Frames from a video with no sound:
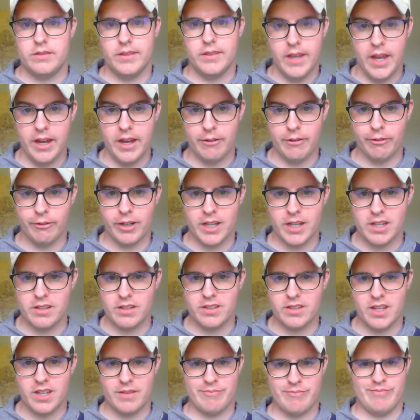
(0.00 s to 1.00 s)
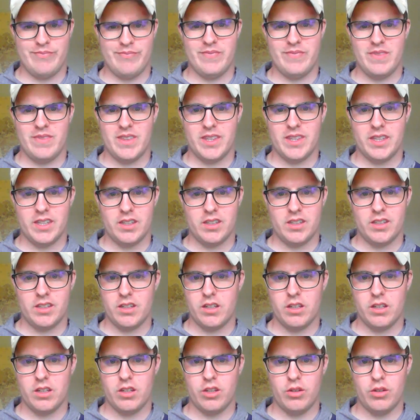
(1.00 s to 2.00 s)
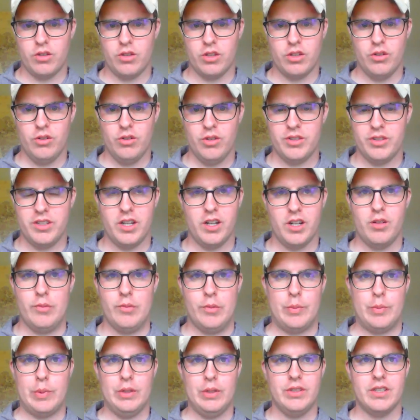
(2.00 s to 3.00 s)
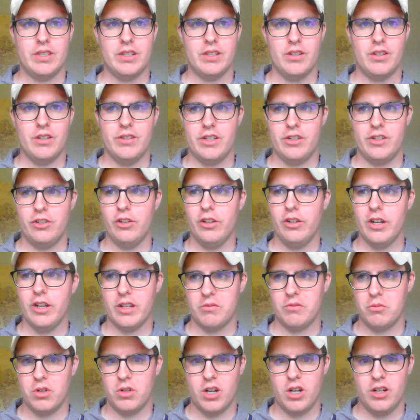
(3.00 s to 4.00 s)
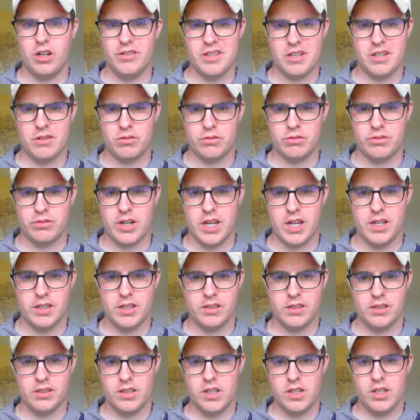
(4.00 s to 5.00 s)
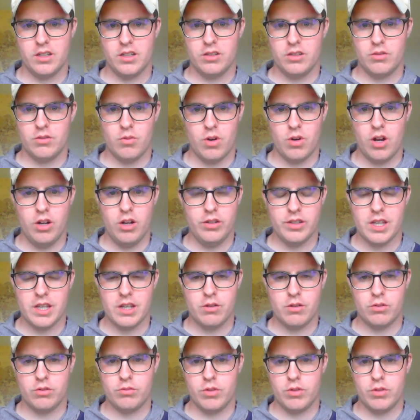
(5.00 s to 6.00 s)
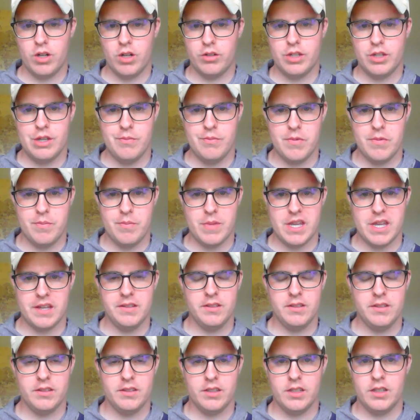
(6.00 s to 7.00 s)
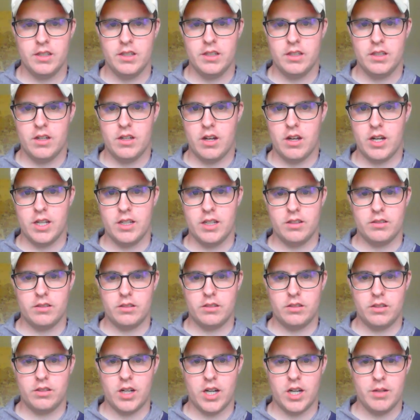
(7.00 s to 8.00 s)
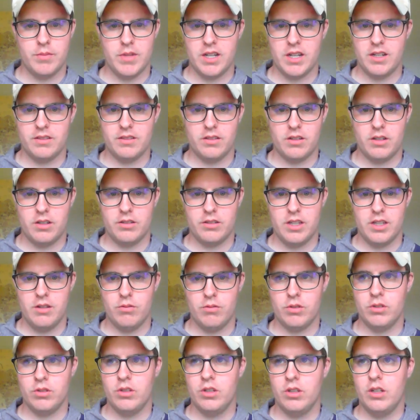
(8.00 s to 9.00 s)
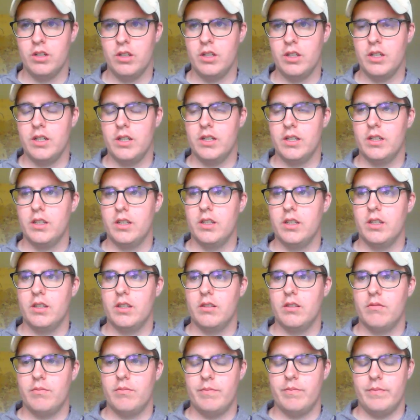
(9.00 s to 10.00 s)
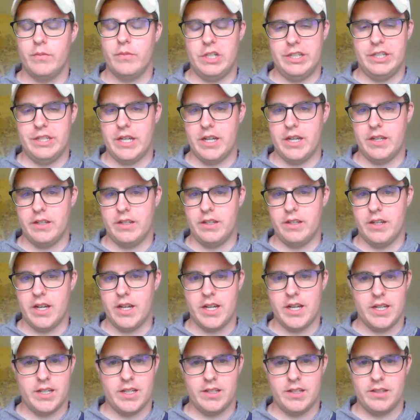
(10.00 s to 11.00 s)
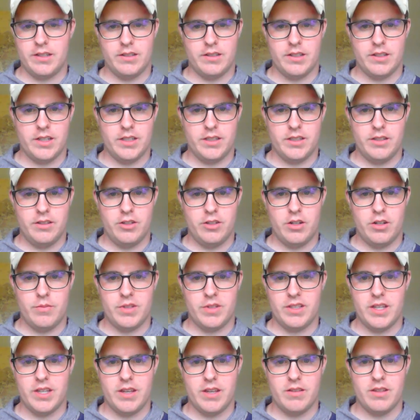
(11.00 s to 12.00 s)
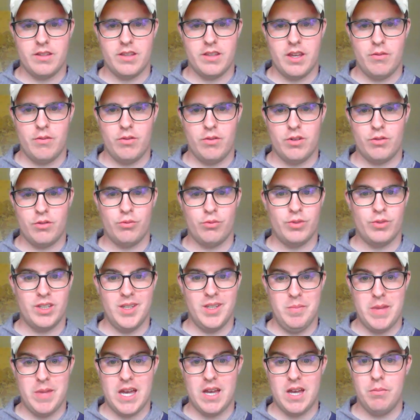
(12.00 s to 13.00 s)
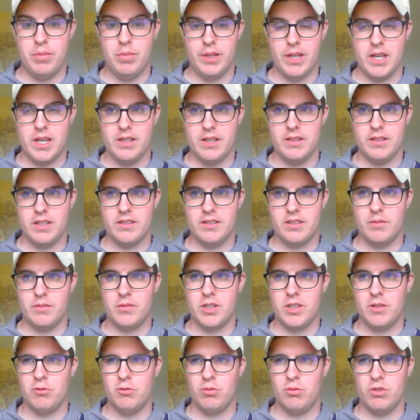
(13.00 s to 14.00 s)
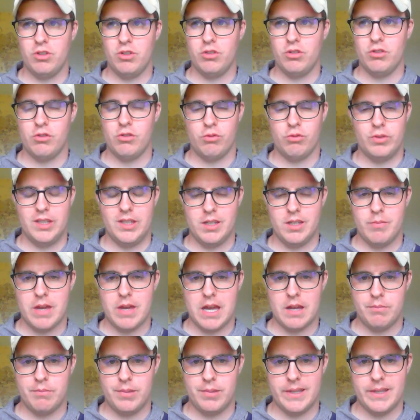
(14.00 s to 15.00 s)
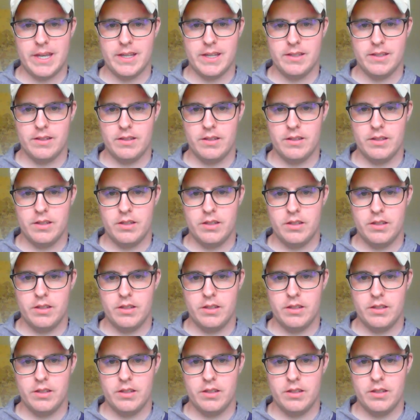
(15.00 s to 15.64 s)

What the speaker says: Yeah, right? You'd say, you're a terrible person. No, they shouldn't. We're all equal, right? We're all equal. We're all human beings, right? God made us all equal. Well, not the Germans. They were in a really bad place, and sometimes when you're in a really bad place,